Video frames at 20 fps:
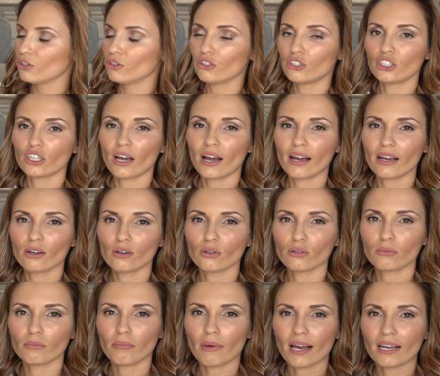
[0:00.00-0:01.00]
your
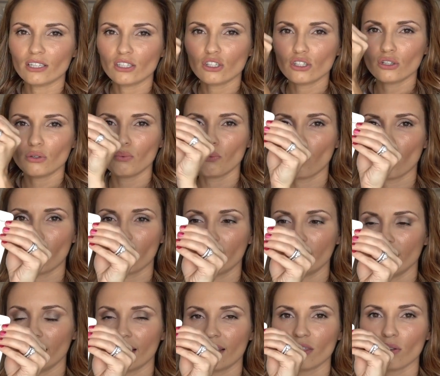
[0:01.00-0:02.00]
child master
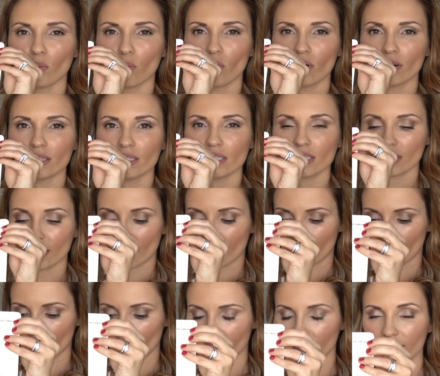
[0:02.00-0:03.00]
one and the ones
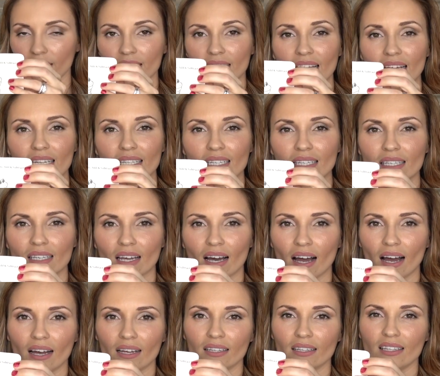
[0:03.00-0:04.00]
that they did
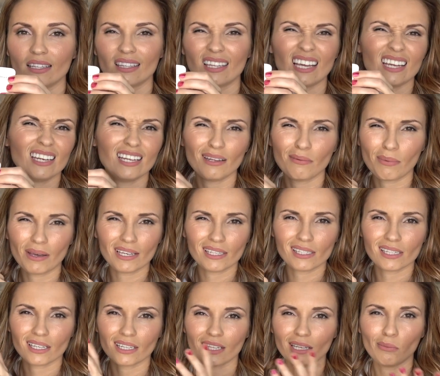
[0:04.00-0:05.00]
not, they need
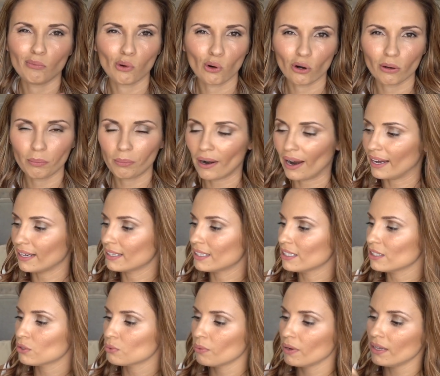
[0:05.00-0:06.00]
basically more
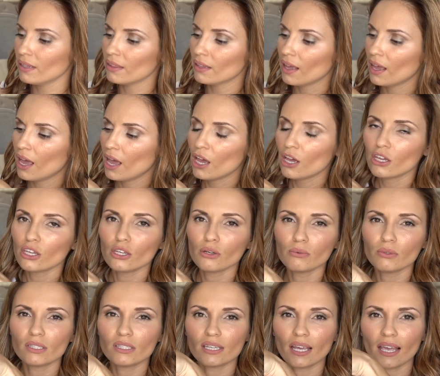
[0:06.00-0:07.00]
practice with, you
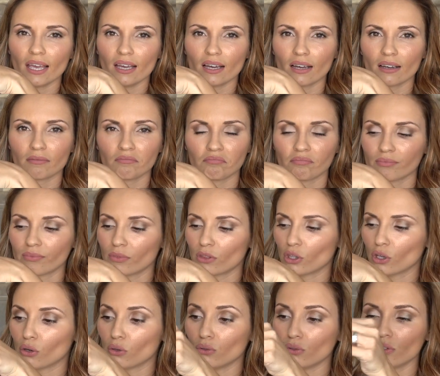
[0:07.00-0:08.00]
would take
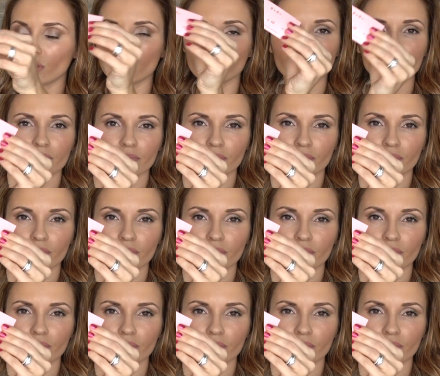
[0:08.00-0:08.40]
those